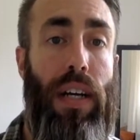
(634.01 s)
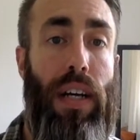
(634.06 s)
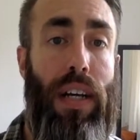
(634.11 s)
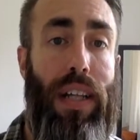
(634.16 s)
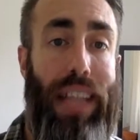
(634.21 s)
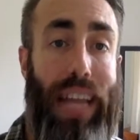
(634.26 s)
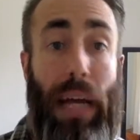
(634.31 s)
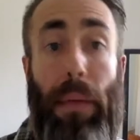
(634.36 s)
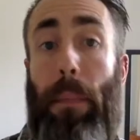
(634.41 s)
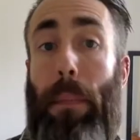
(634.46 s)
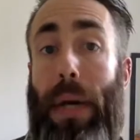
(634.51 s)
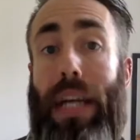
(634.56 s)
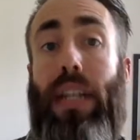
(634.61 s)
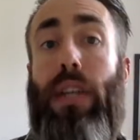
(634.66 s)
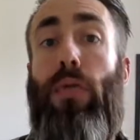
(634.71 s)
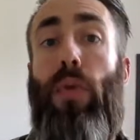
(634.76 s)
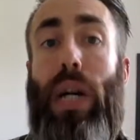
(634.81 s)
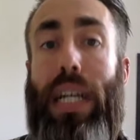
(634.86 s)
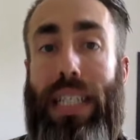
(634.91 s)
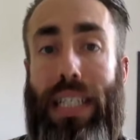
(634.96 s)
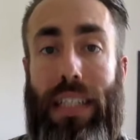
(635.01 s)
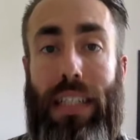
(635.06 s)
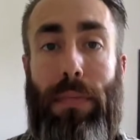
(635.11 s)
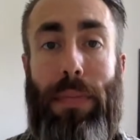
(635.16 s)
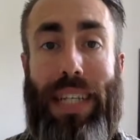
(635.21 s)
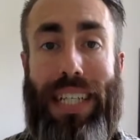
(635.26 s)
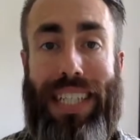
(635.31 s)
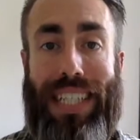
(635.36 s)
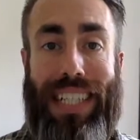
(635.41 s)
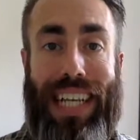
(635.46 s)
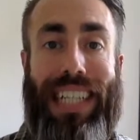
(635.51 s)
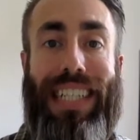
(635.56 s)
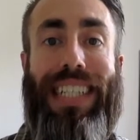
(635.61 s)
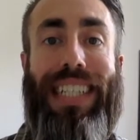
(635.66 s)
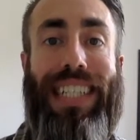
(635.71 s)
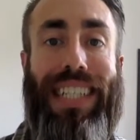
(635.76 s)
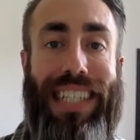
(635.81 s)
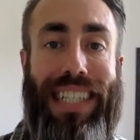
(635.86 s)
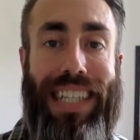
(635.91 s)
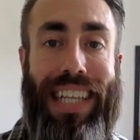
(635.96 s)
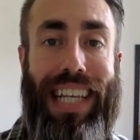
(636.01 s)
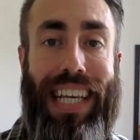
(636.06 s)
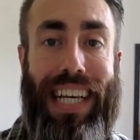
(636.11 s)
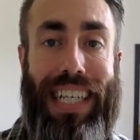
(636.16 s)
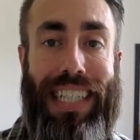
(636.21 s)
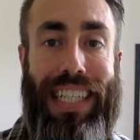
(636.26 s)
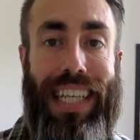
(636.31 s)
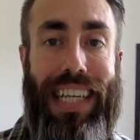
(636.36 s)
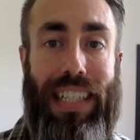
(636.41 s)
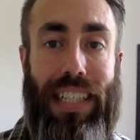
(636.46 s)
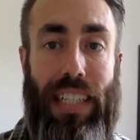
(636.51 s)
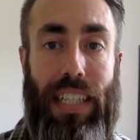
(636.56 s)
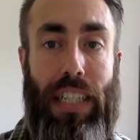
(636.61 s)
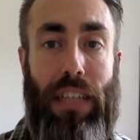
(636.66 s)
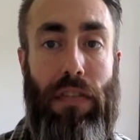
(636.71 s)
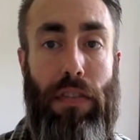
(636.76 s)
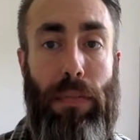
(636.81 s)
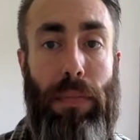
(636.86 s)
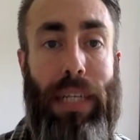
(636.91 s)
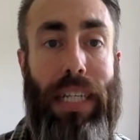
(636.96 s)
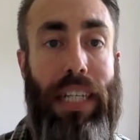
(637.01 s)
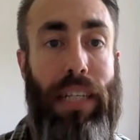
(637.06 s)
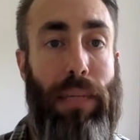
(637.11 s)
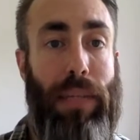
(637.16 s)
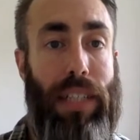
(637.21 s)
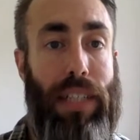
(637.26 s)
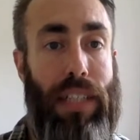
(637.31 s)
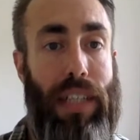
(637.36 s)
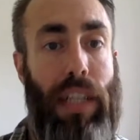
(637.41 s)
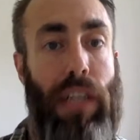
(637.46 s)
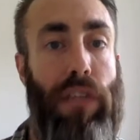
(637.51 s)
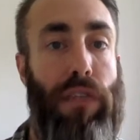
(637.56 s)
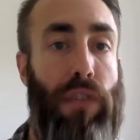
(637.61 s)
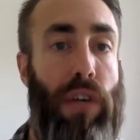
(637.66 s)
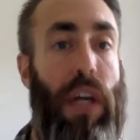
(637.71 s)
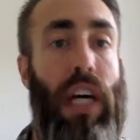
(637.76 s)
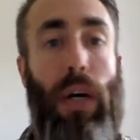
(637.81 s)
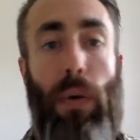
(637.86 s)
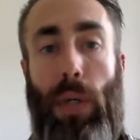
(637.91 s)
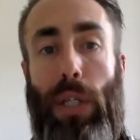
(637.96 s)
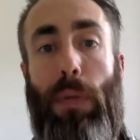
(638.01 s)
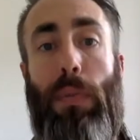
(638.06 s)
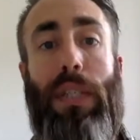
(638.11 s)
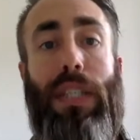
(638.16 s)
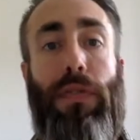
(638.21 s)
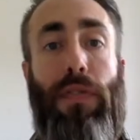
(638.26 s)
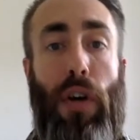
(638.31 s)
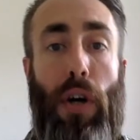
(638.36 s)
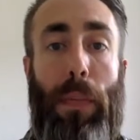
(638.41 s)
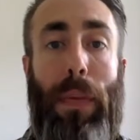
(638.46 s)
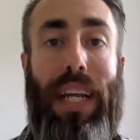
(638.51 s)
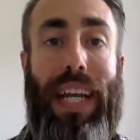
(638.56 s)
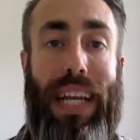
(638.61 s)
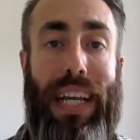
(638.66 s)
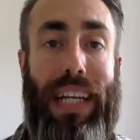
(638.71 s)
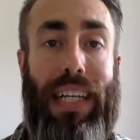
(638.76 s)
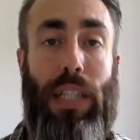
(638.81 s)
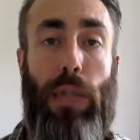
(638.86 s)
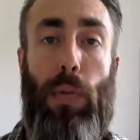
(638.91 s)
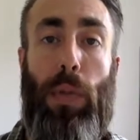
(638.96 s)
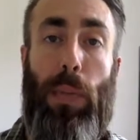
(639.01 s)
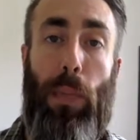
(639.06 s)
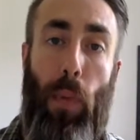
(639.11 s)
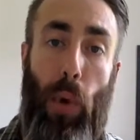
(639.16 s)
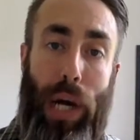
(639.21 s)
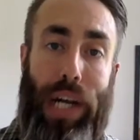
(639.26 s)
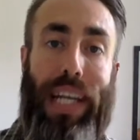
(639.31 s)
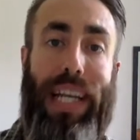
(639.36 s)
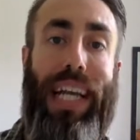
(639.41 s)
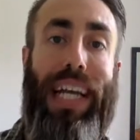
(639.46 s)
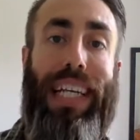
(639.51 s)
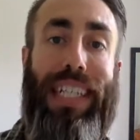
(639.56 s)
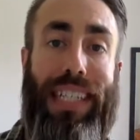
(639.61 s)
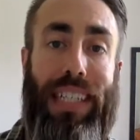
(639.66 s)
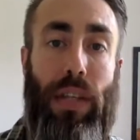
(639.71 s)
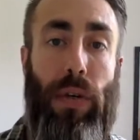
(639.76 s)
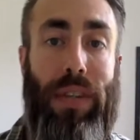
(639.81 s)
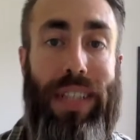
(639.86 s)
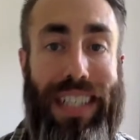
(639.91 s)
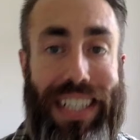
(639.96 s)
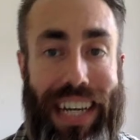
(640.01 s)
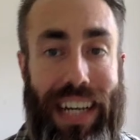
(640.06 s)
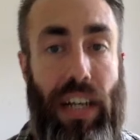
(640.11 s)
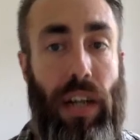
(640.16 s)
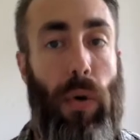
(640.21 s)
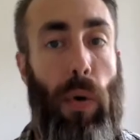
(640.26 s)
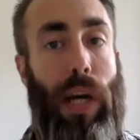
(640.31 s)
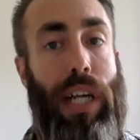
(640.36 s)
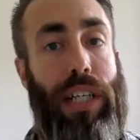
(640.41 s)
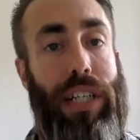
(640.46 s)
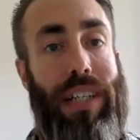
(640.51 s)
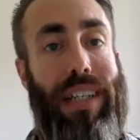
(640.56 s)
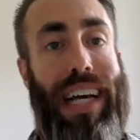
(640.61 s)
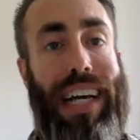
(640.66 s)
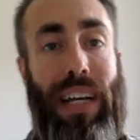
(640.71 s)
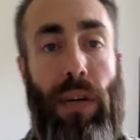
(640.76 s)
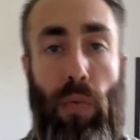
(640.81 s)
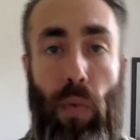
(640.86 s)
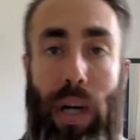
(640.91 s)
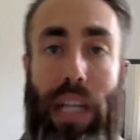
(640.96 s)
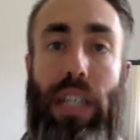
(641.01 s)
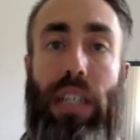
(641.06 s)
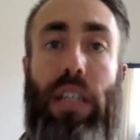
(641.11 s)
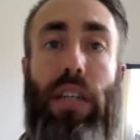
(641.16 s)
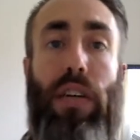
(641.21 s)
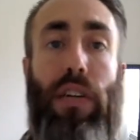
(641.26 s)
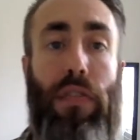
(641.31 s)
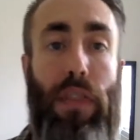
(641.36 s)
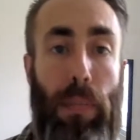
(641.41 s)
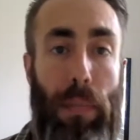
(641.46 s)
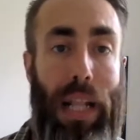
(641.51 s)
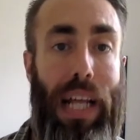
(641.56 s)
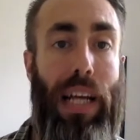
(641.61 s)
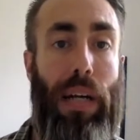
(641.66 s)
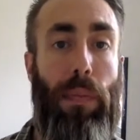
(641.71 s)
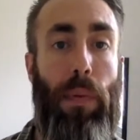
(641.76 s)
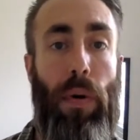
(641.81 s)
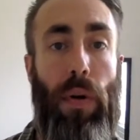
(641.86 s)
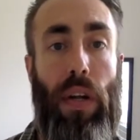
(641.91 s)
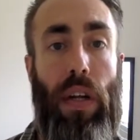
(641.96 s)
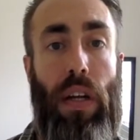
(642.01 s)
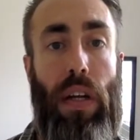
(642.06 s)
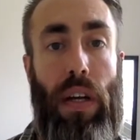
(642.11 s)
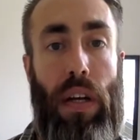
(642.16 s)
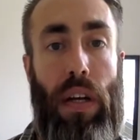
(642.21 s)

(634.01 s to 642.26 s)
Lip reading: That embedded racism extended into the aesthetics of the medium itself, which from its very beginnings was predicated on the denigration and erasure of the black body.